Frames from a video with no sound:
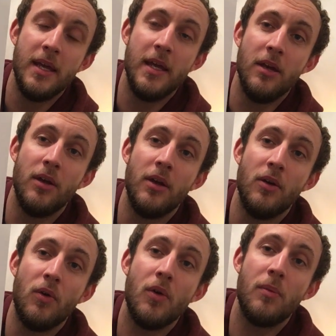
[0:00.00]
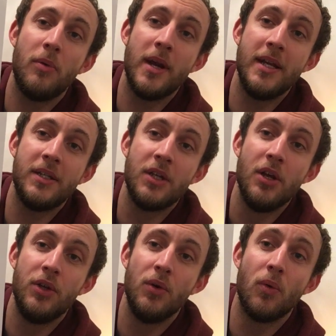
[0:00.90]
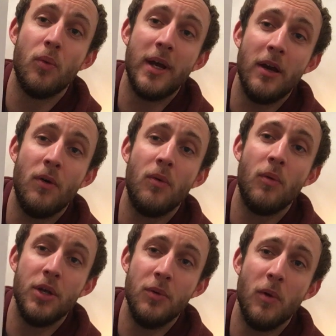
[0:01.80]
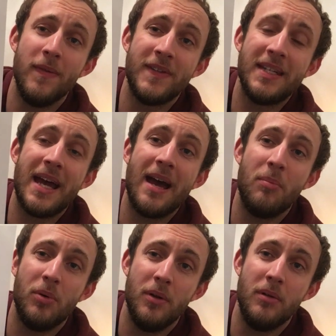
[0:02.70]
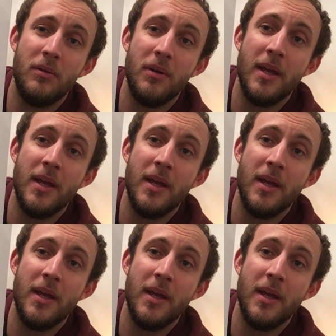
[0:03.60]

It incorporates your will, what you want to happen,